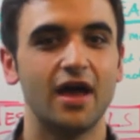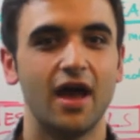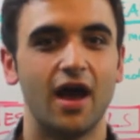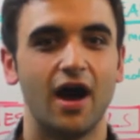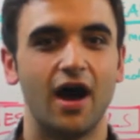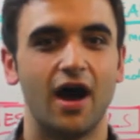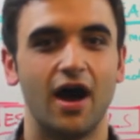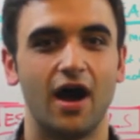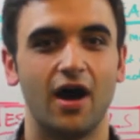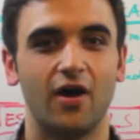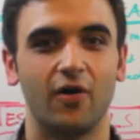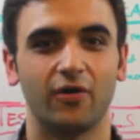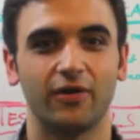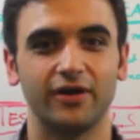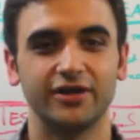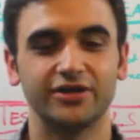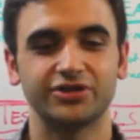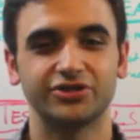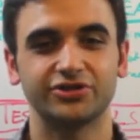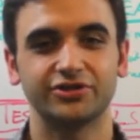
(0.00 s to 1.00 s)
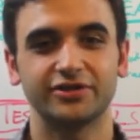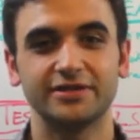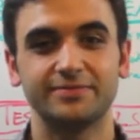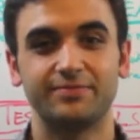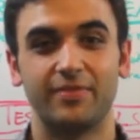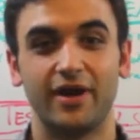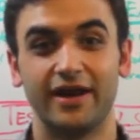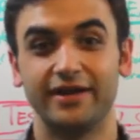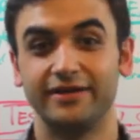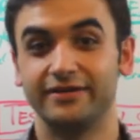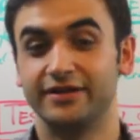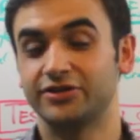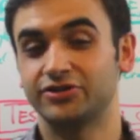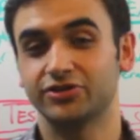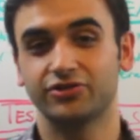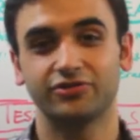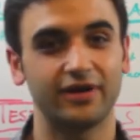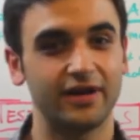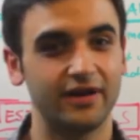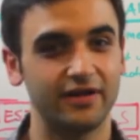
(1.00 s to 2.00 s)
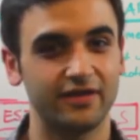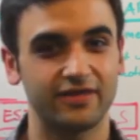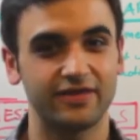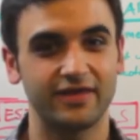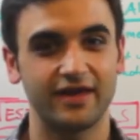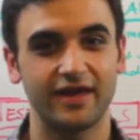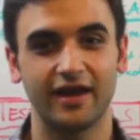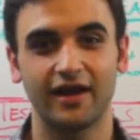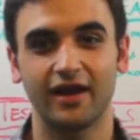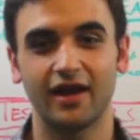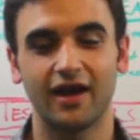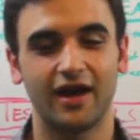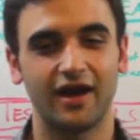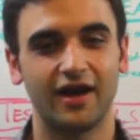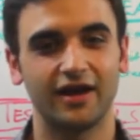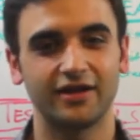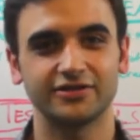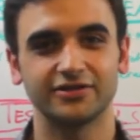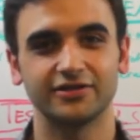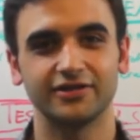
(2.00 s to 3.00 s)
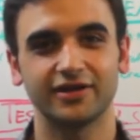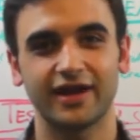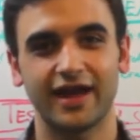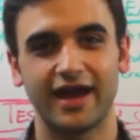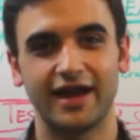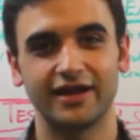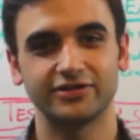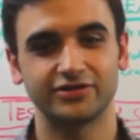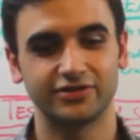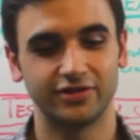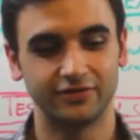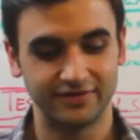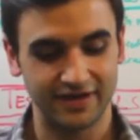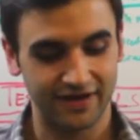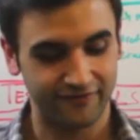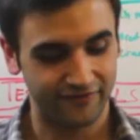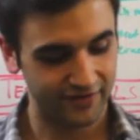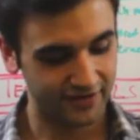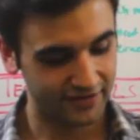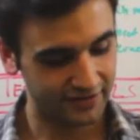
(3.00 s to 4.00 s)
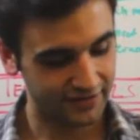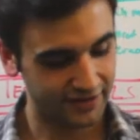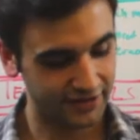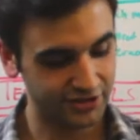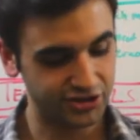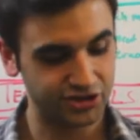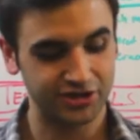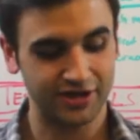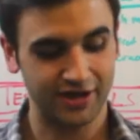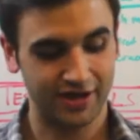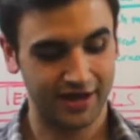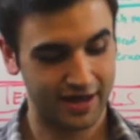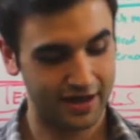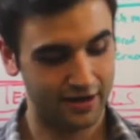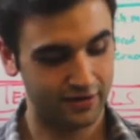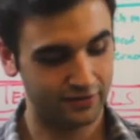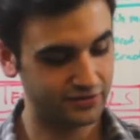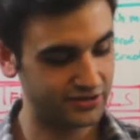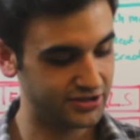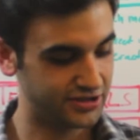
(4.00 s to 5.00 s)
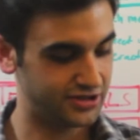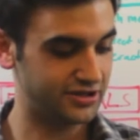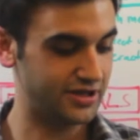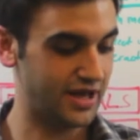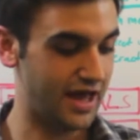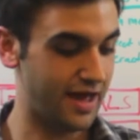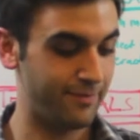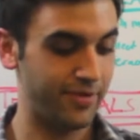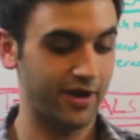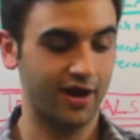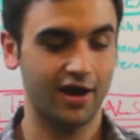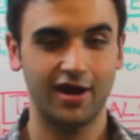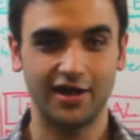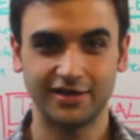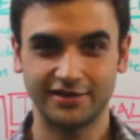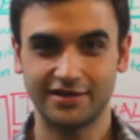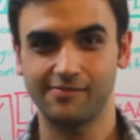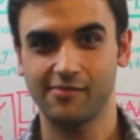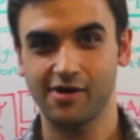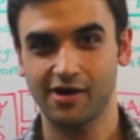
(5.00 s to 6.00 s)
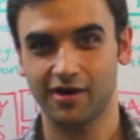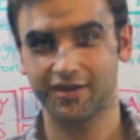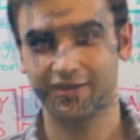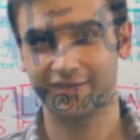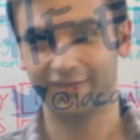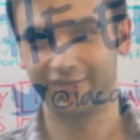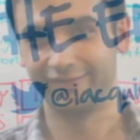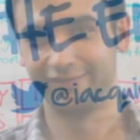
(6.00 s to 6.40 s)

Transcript: or industries, but it's a great thing to look at. So definitely check out Epic Content Marketing.